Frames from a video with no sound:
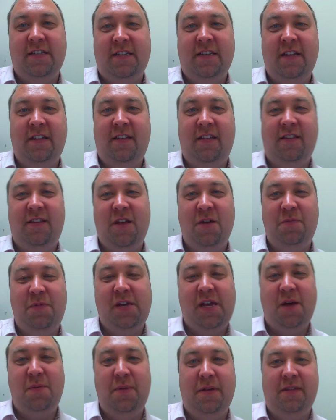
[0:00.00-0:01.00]
and this is
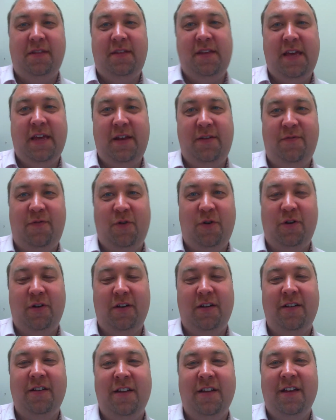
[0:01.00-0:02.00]
something I've been saying for
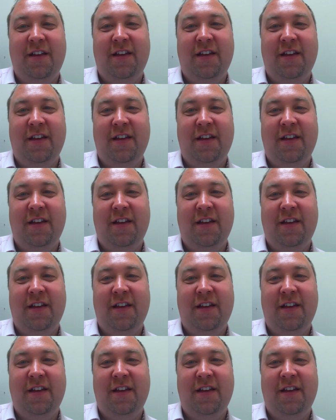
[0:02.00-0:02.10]
a